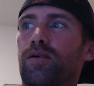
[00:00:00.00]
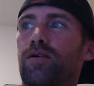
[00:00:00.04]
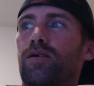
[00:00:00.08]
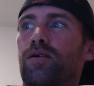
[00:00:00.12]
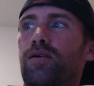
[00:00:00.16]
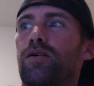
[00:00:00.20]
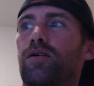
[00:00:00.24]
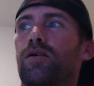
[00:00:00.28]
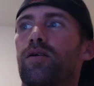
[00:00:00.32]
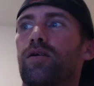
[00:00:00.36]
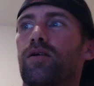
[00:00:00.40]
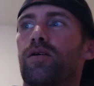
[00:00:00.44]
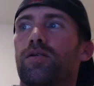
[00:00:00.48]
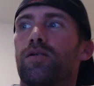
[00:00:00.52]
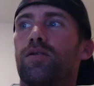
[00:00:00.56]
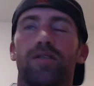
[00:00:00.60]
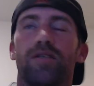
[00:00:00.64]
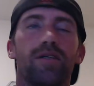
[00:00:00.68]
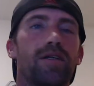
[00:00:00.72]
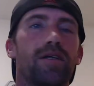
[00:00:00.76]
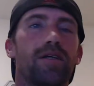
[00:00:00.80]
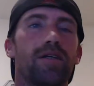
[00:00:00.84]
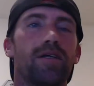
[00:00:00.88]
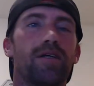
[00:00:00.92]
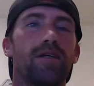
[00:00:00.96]
Today
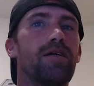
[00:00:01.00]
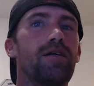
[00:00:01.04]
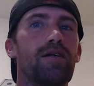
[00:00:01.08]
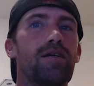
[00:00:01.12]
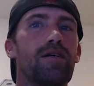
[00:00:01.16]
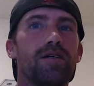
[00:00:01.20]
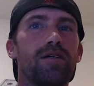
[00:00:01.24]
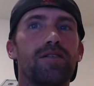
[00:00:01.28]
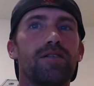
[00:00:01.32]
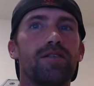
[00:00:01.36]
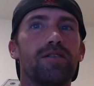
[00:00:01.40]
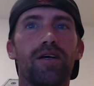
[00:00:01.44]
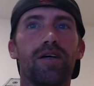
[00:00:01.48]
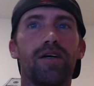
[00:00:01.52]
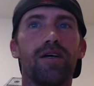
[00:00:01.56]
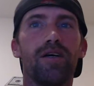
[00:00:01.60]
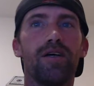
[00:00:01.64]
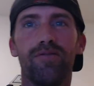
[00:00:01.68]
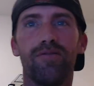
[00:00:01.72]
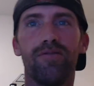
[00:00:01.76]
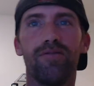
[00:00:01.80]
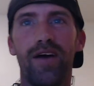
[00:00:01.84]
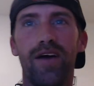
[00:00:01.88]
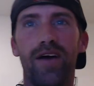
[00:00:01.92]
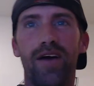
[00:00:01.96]
is a
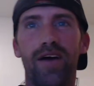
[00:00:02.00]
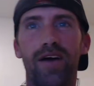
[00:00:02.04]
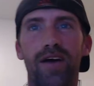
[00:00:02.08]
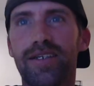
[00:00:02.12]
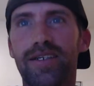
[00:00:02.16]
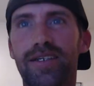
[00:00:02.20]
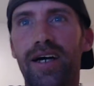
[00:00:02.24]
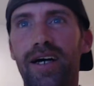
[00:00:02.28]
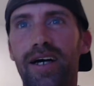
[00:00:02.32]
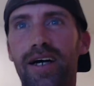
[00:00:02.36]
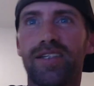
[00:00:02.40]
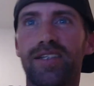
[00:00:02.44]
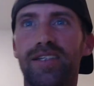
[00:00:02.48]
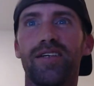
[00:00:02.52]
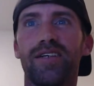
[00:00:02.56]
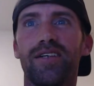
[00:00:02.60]
fantastic day.